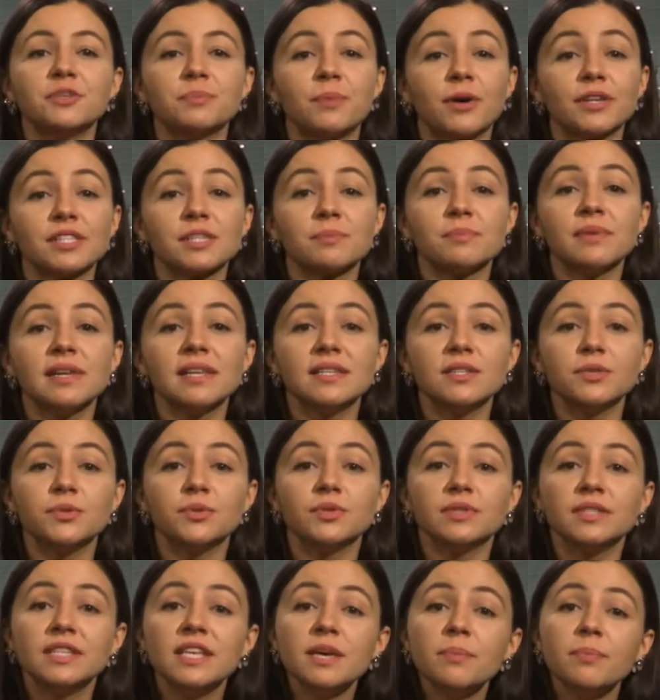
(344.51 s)
possibility to
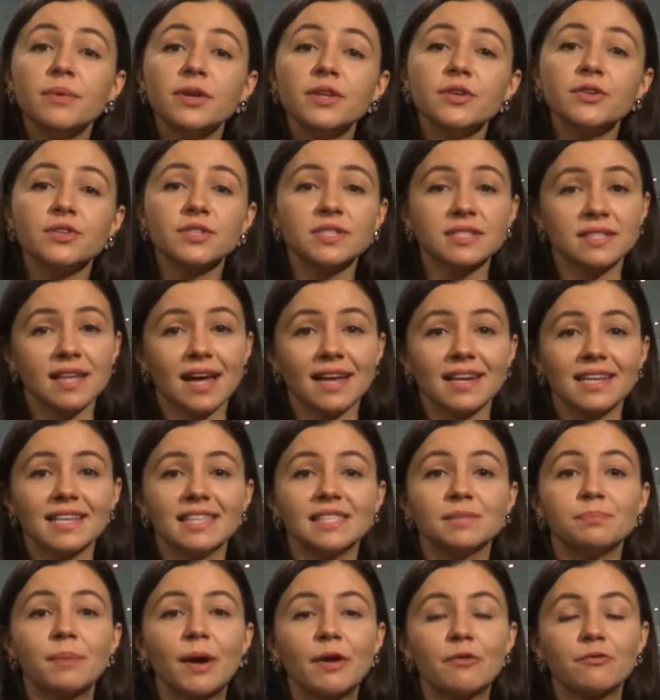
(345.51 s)
deepen your
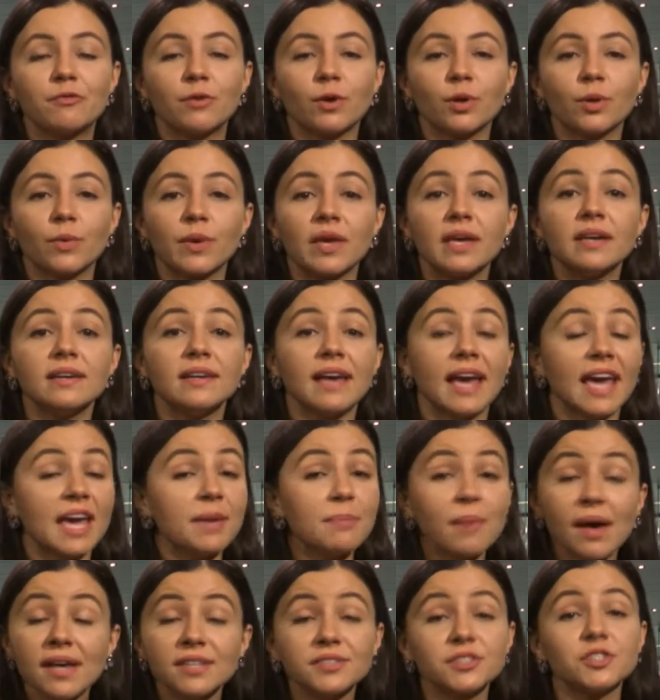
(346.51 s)
studies by following a
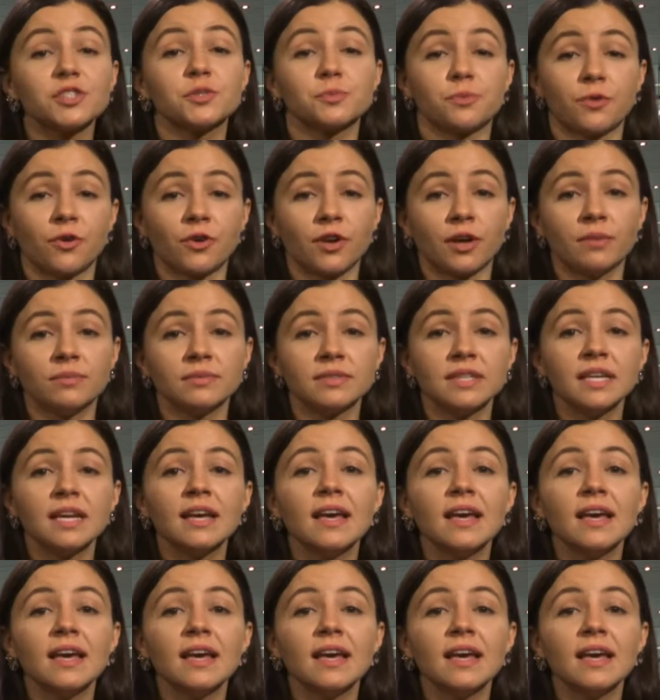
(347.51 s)
master's program.